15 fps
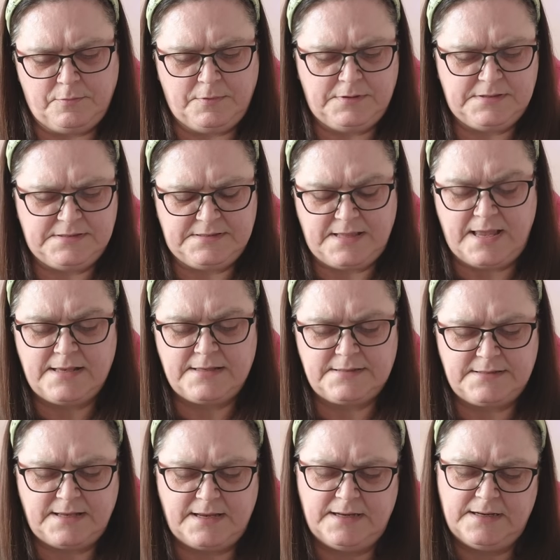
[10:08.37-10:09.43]
What does that
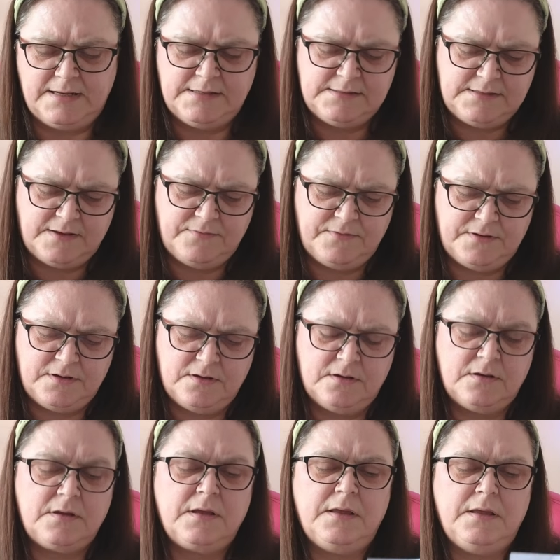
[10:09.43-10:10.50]
say? Let's have a
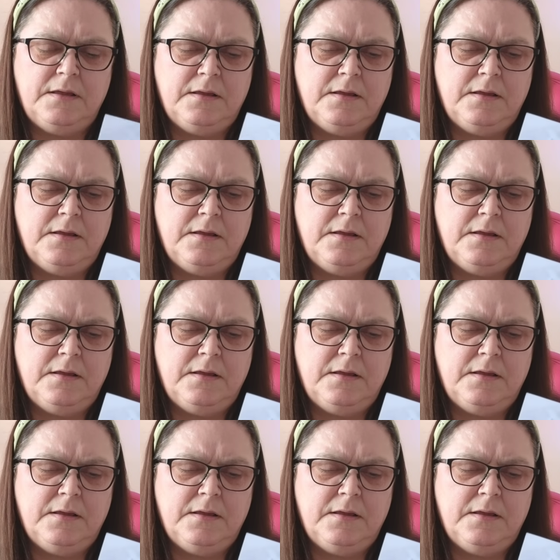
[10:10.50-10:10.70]
look.